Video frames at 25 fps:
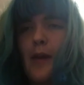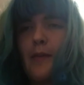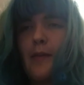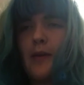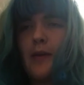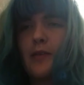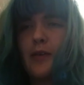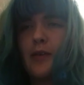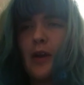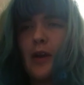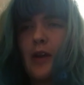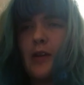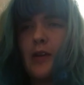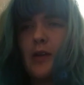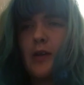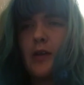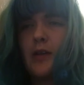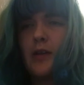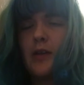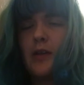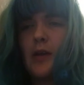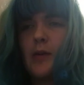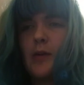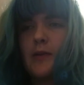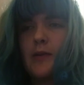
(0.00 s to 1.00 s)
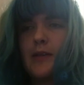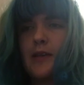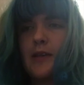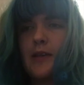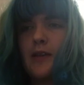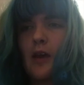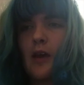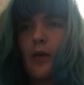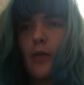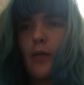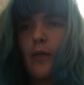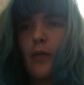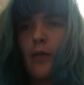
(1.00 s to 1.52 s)
Maybe try
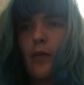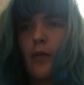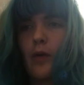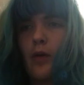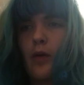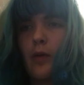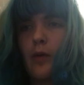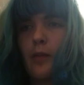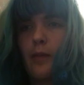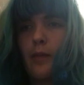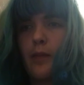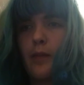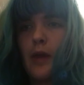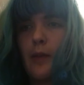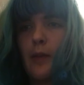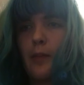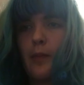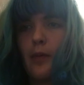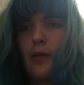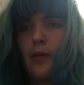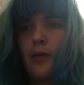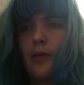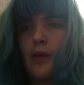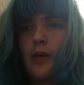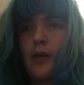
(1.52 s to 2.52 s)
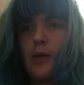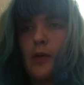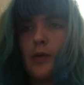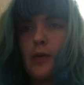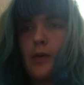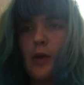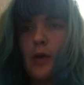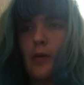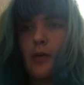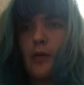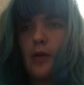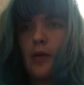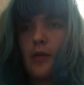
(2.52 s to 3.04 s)
using that for people that you
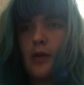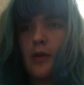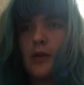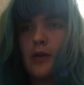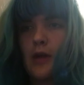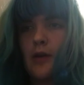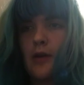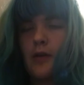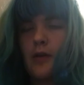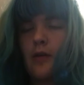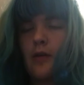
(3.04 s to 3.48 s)
don't know the